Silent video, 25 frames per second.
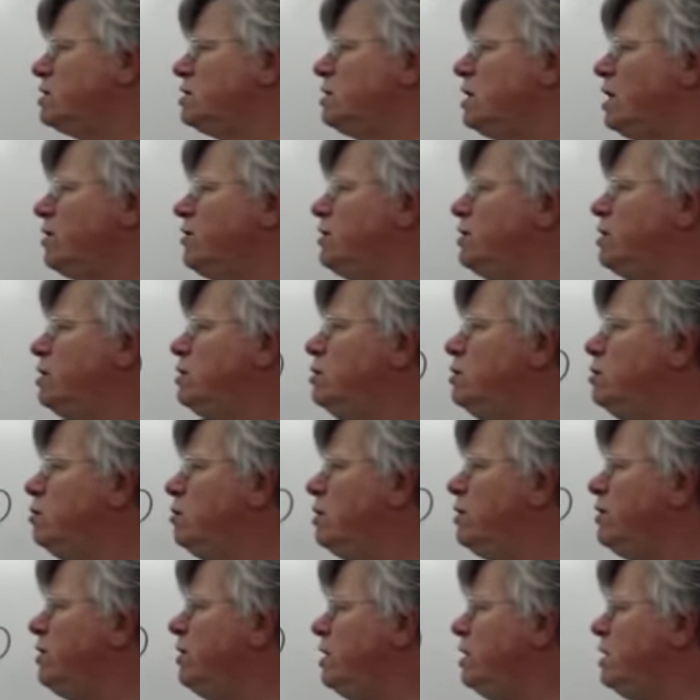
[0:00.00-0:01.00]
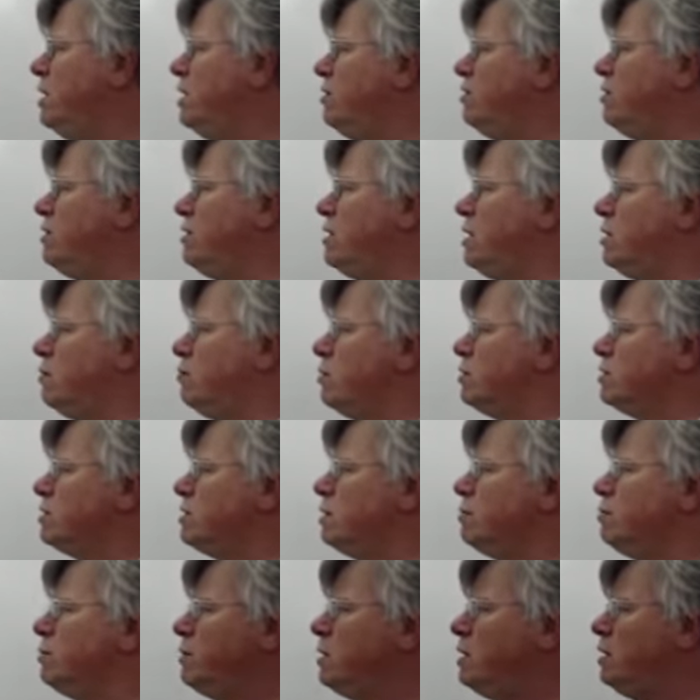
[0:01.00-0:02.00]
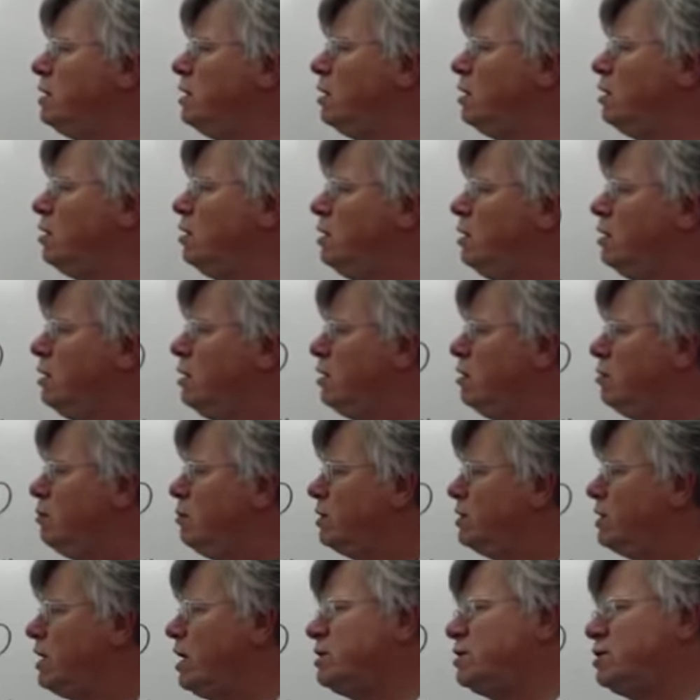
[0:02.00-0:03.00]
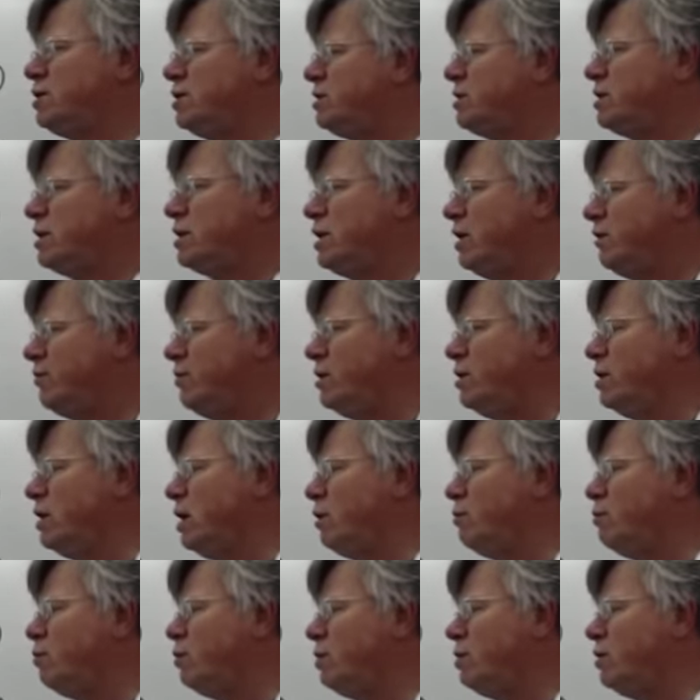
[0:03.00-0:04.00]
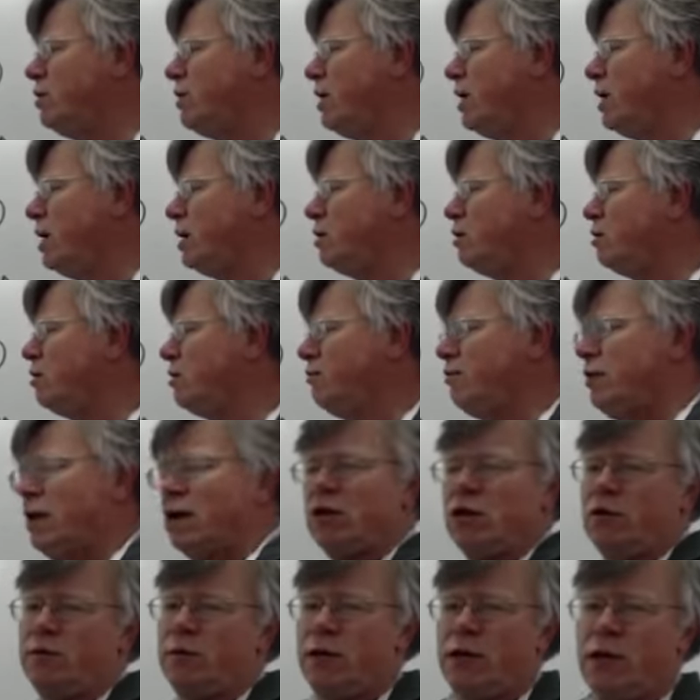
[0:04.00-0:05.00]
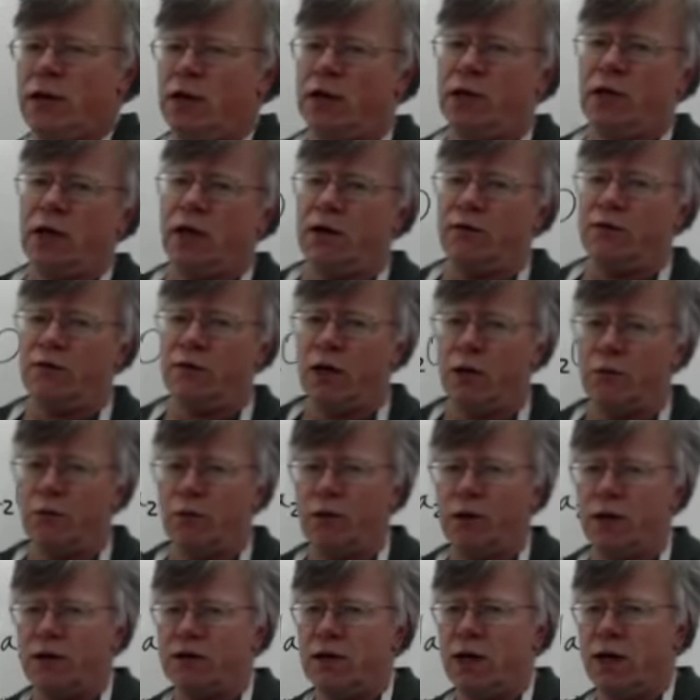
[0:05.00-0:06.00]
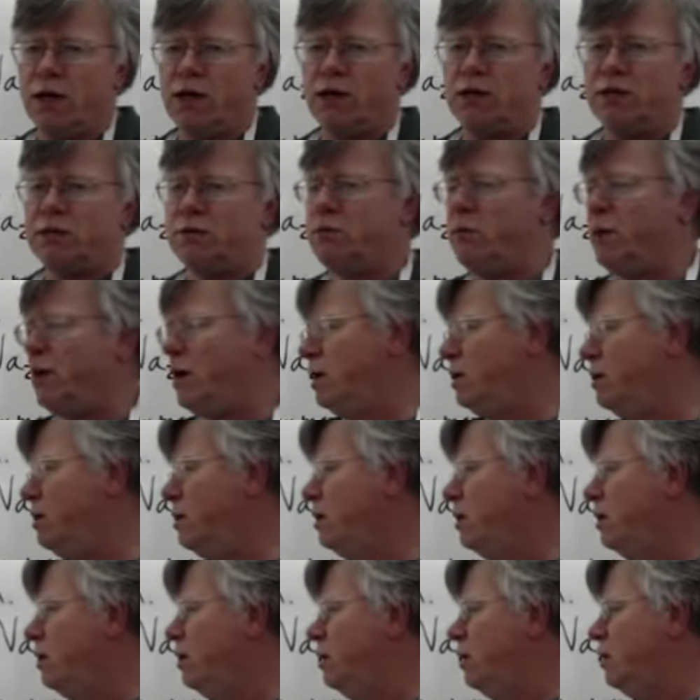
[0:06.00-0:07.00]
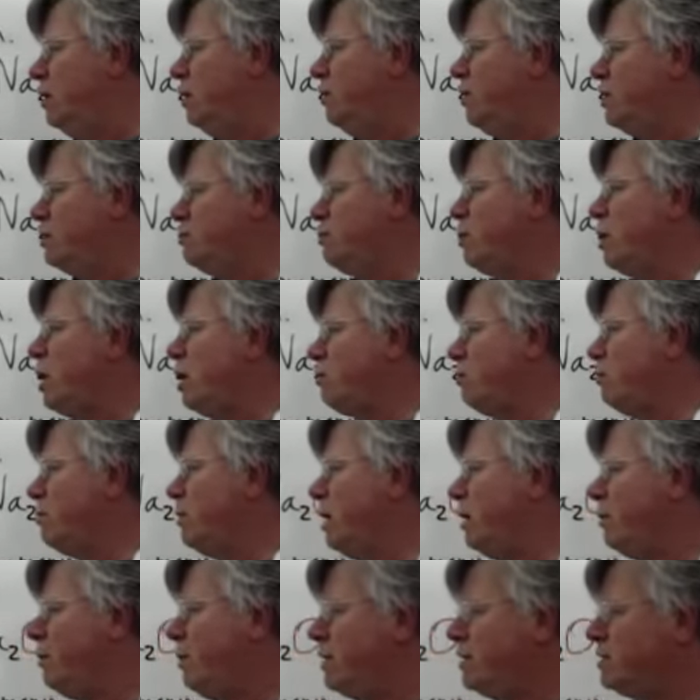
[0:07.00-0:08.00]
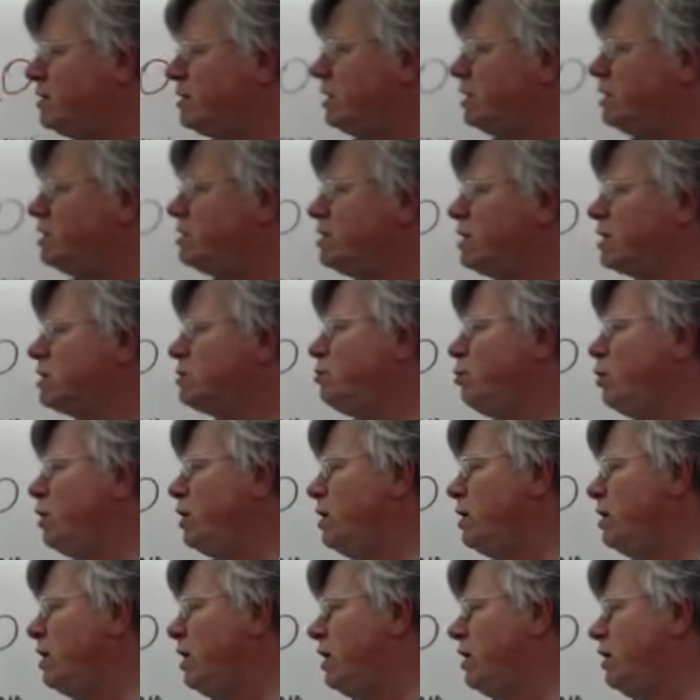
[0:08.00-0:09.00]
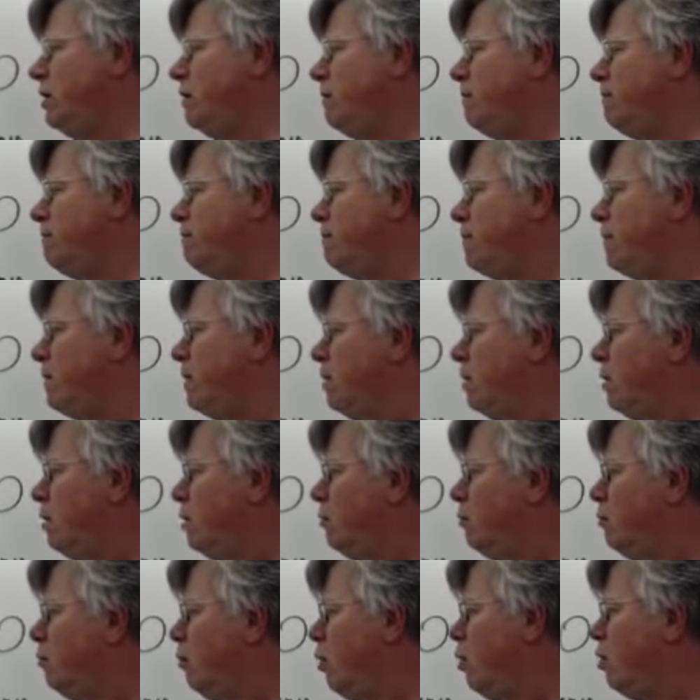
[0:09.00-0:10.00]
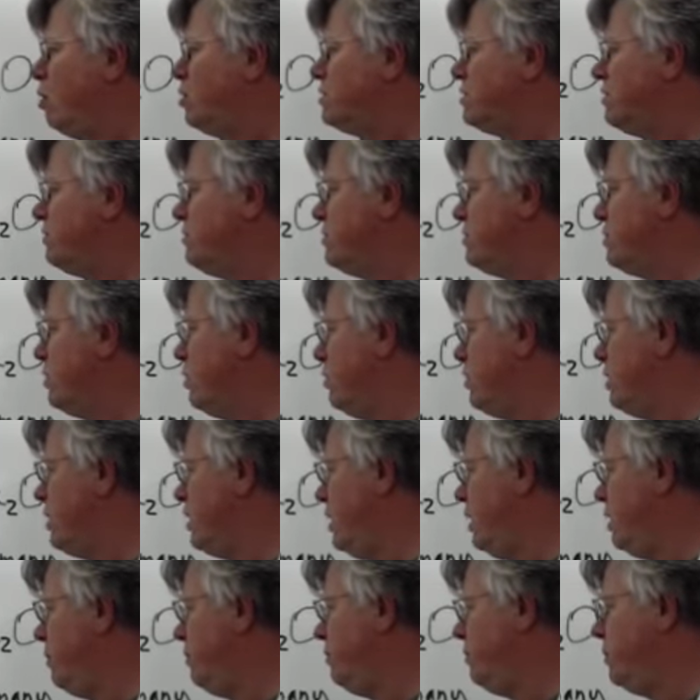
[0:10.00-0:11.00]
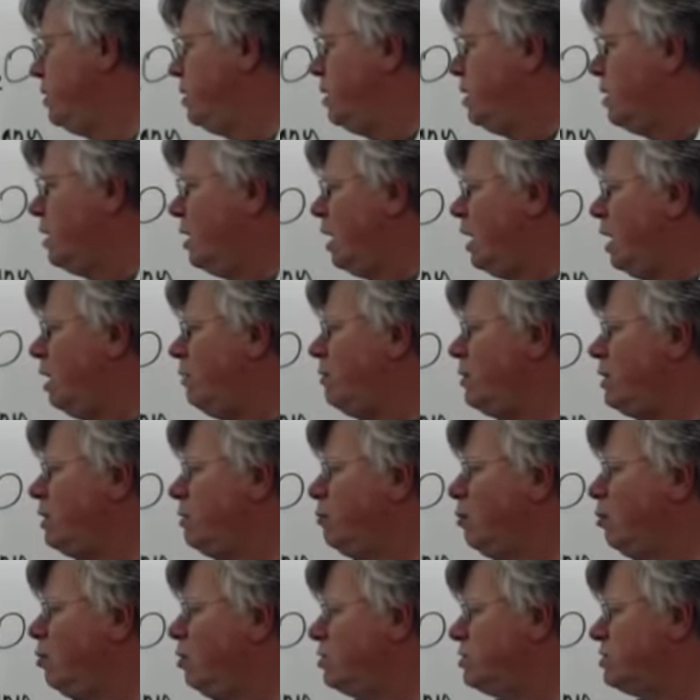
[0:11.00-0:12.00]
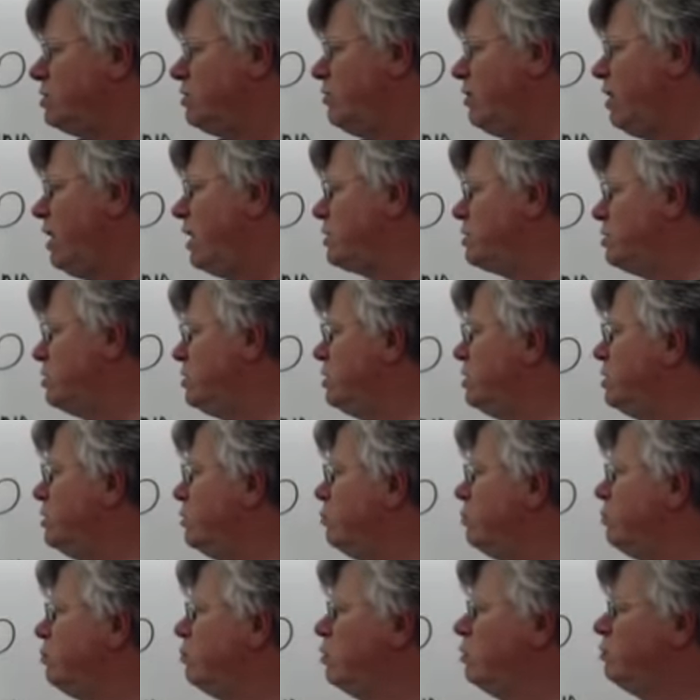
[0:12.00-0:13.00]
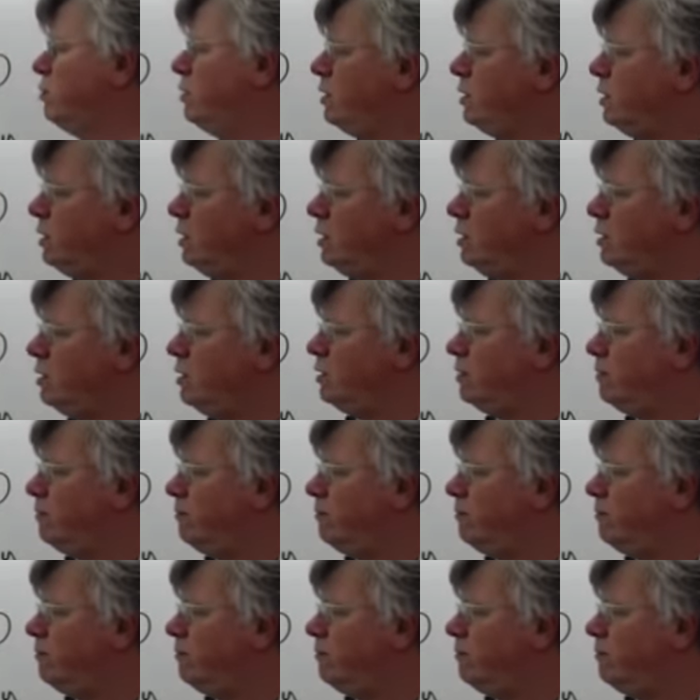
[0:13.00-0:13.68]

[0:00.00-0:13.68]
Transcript: nothing to do with any of the numbers up here, but that's just a given number that I could have been any kind of number. I just made this problem up. I said 6.9 moles of sodium. How many moles of oxygen will be needed?